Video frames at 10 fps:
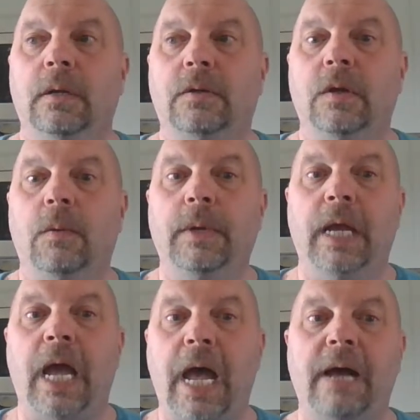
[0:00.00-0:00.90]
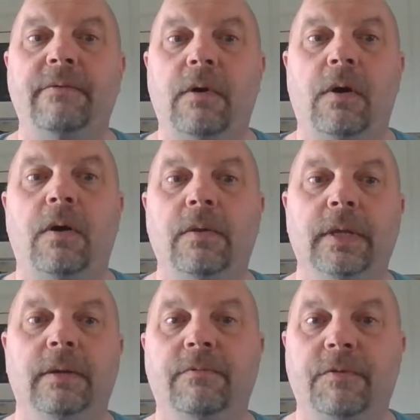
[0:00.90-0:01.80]
until we have all
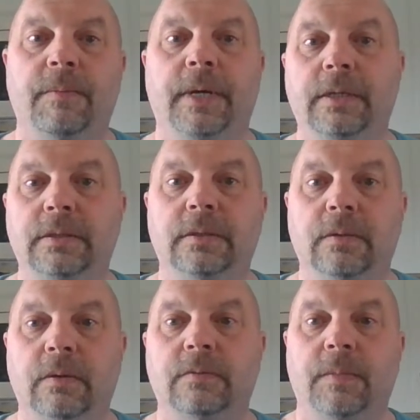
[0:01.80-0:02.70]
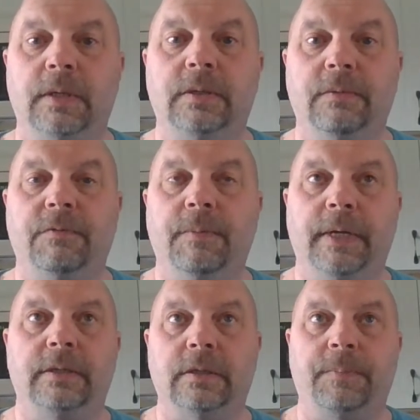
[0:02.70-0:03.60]
the information or as much
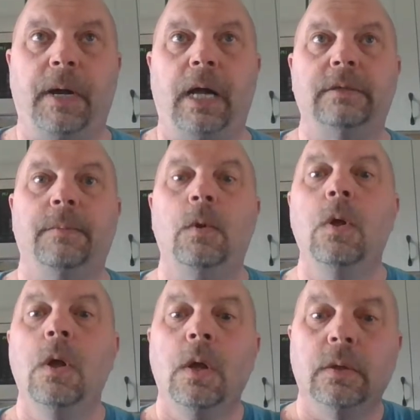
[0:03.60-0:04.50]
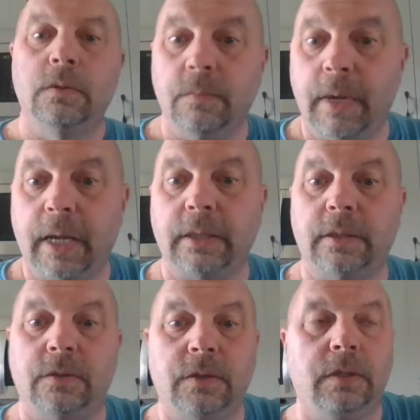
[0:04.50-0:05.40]
information as possible to make a
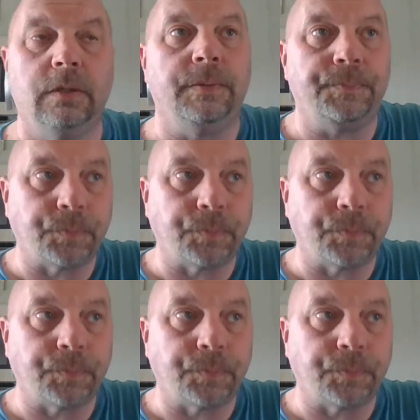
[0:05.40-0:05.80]
decision.